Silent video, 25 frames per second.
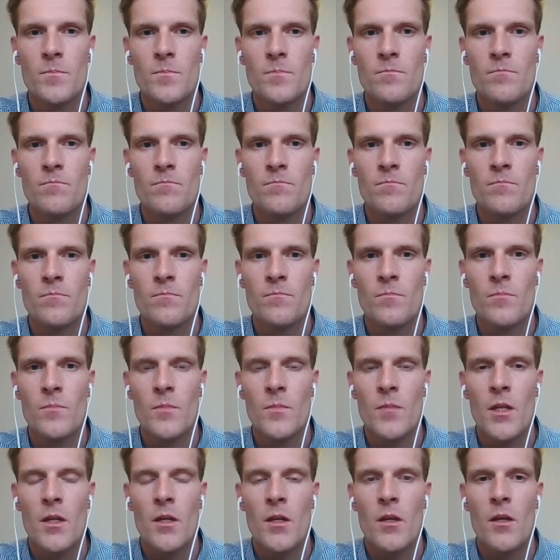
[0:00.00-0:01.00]

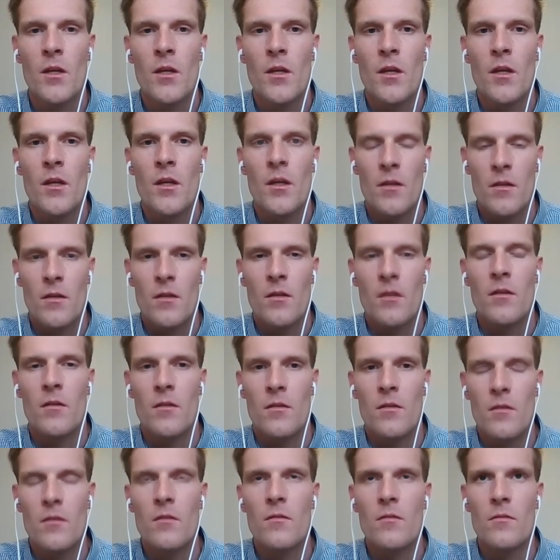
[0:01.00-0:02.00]

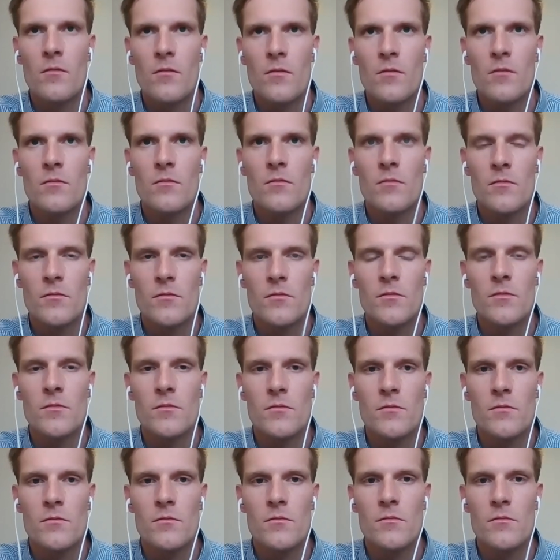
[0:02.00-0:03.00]

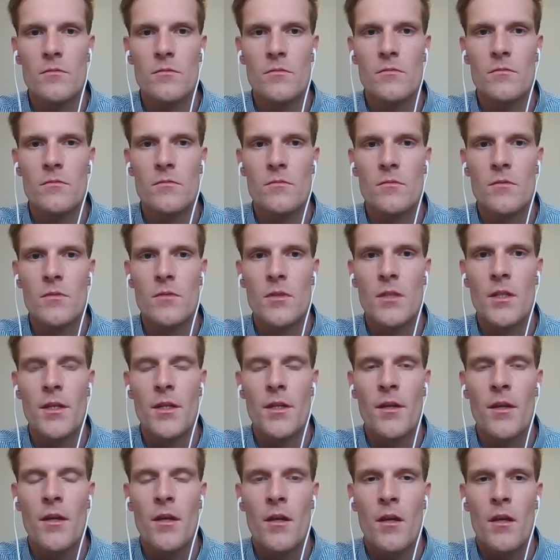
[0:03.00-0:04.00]

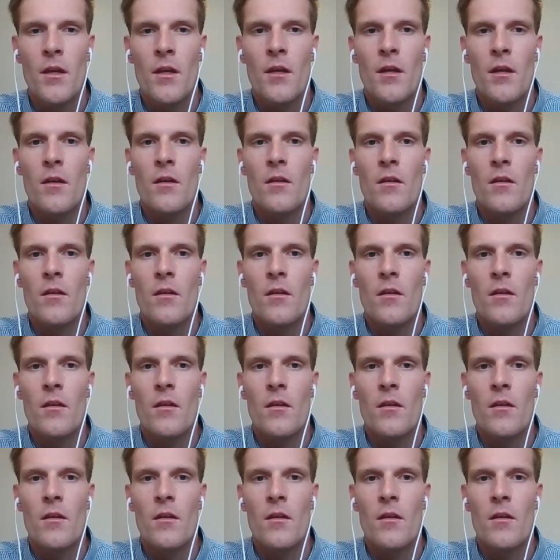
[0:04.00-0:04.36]
(silent)